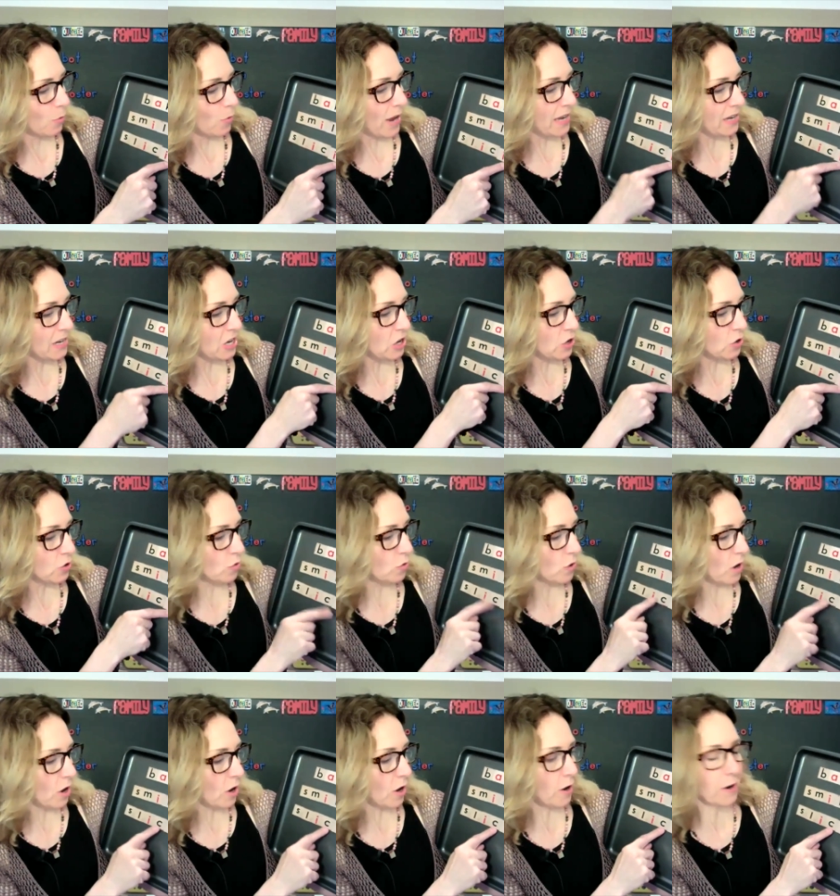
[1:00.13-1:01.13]
when you
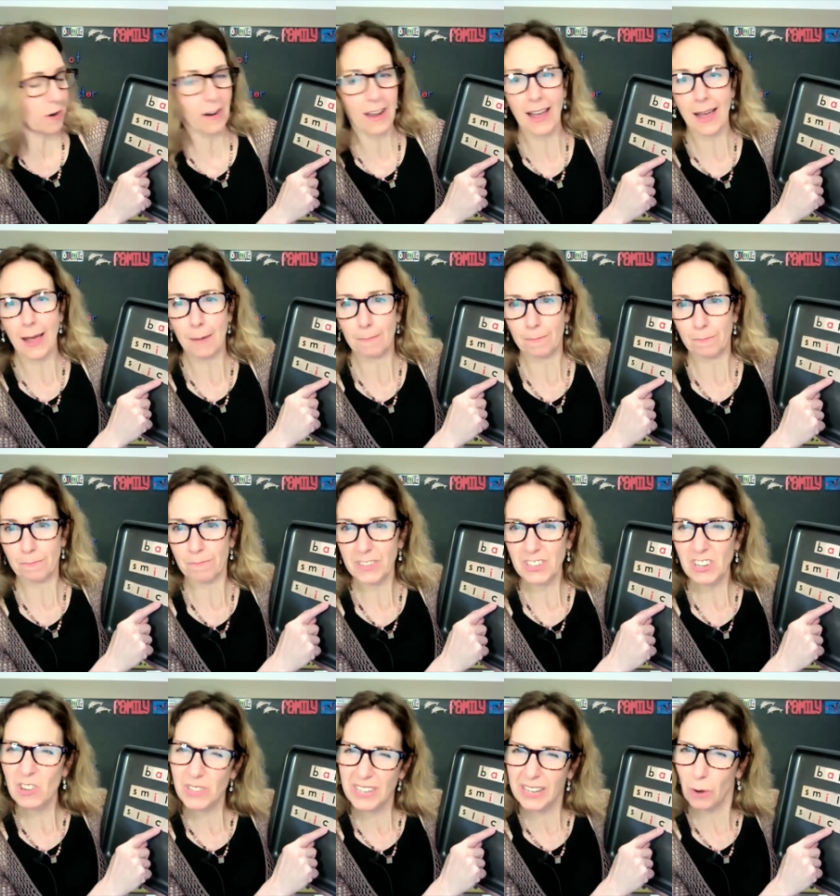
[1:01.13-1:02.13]
are
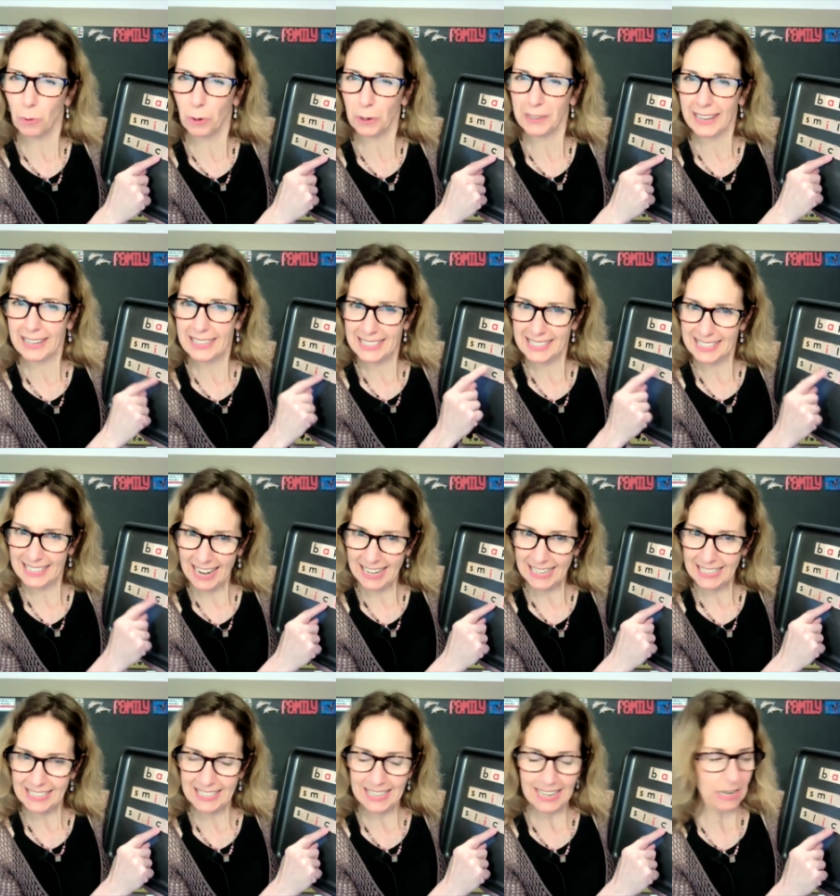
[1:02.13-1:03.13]
using a word like
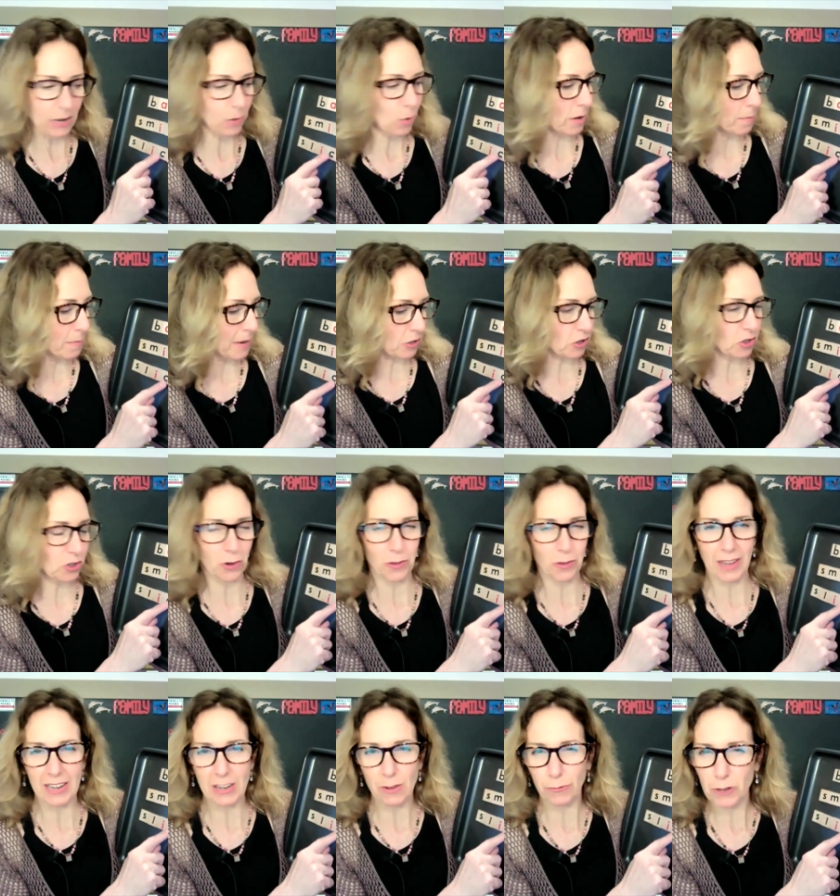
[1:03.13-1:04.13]
slice, that you want to make sure
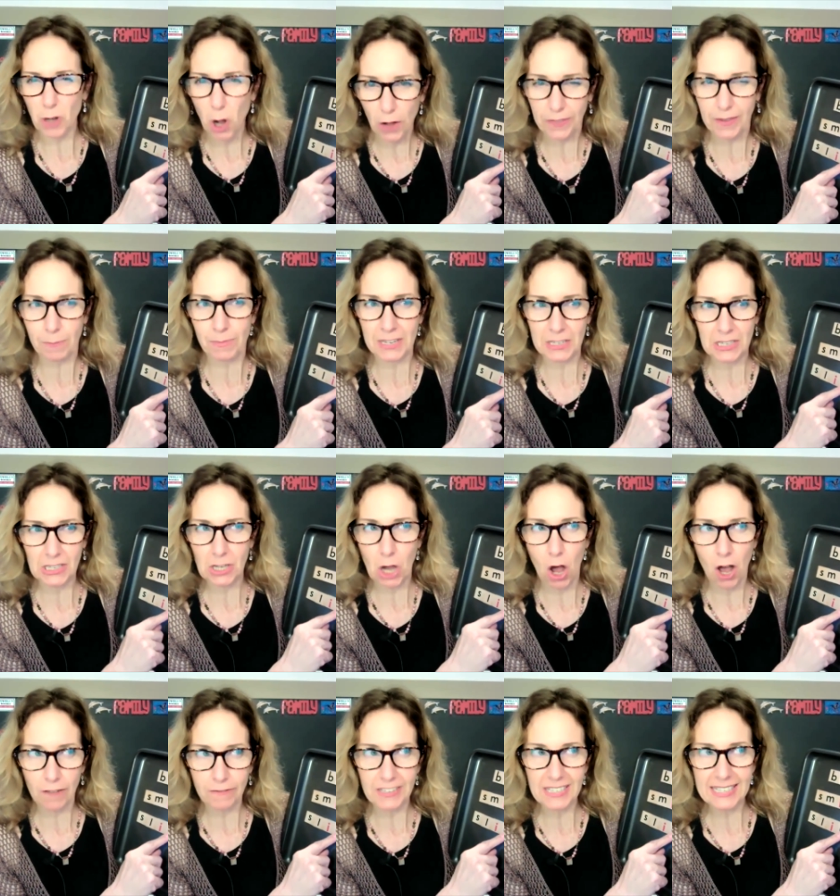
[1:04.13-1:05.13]
that you've taught them the
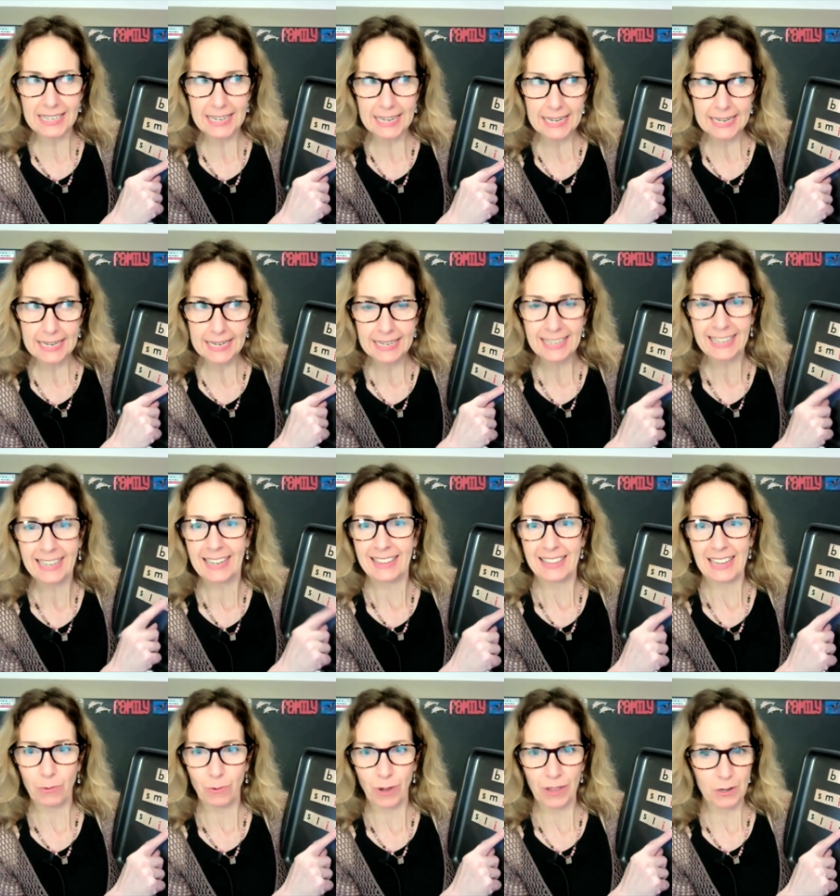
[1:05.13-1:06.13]
soft C.
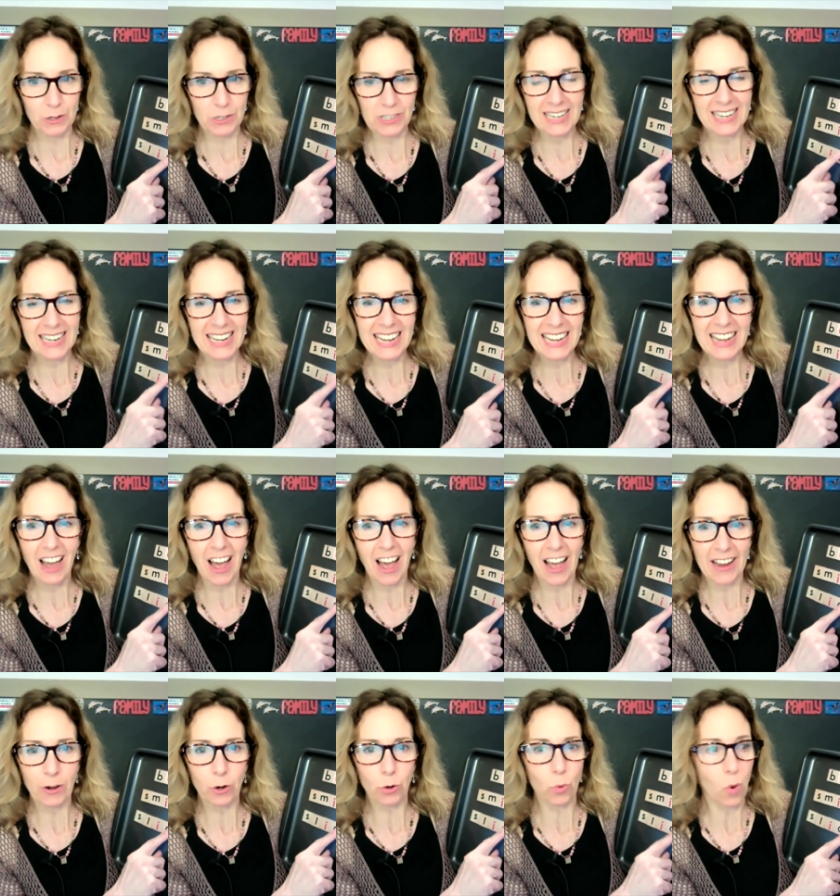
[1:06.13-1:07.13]
That when there's an E,
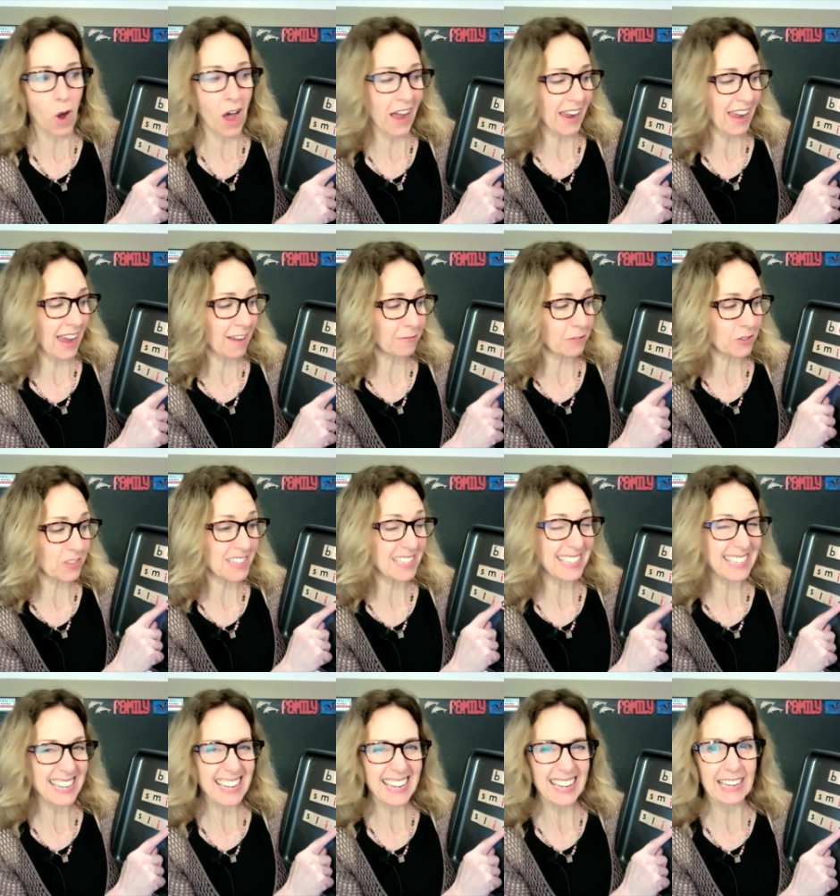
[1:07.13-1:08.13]
I, or Y after the
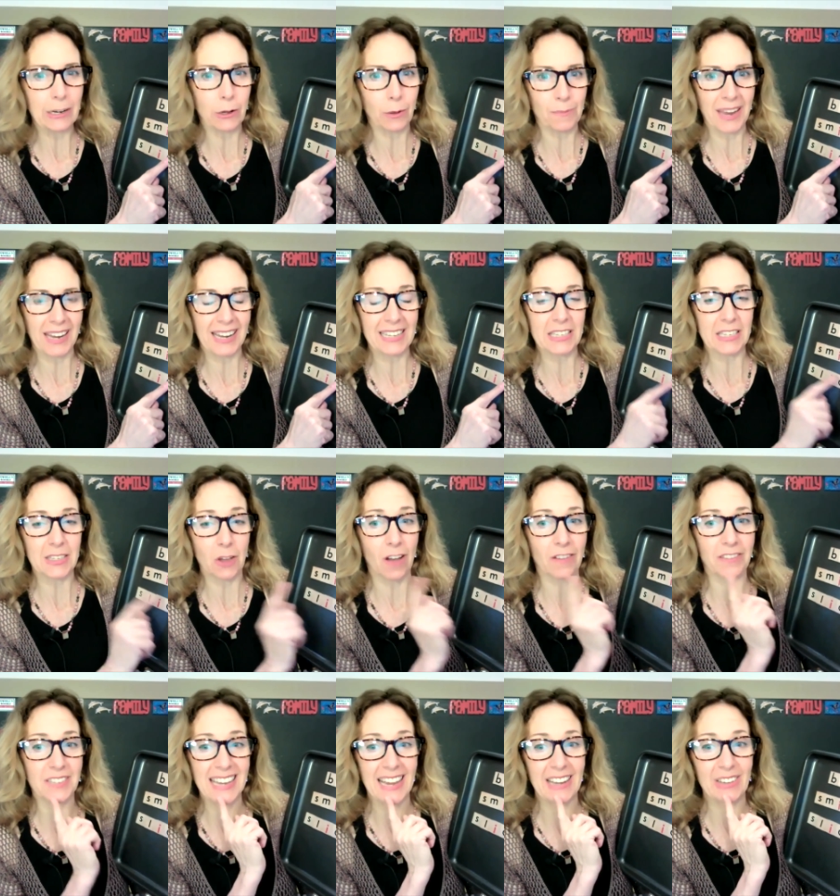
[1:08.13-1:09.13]
C, it'll make it
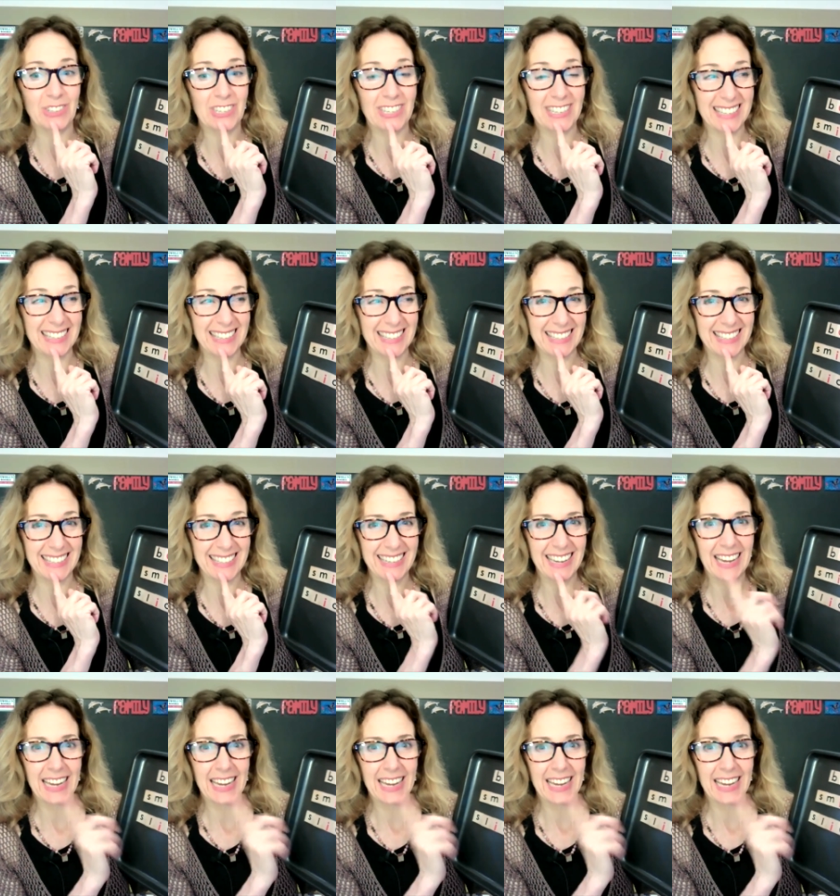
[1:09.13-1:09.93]
soft sound S.